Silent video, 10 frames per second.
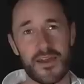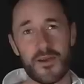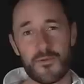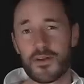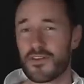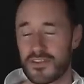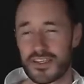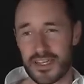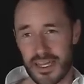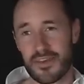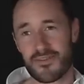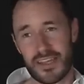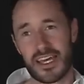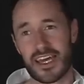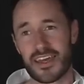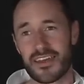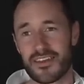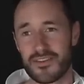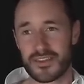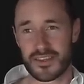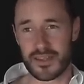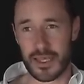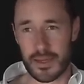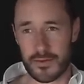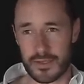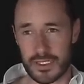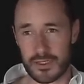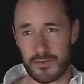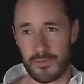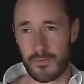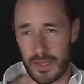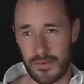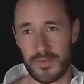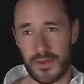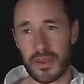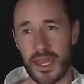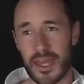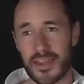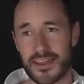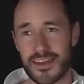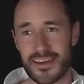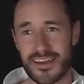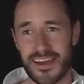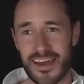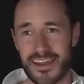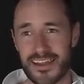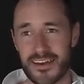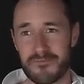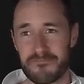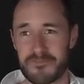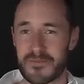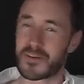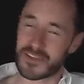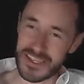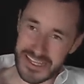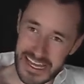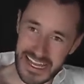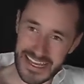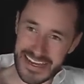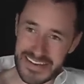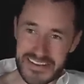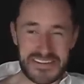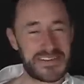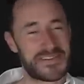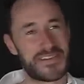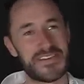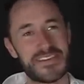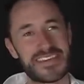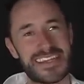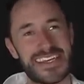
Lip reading: Well, using it every day, using the language whenever you can, and watching the daily English show, of course.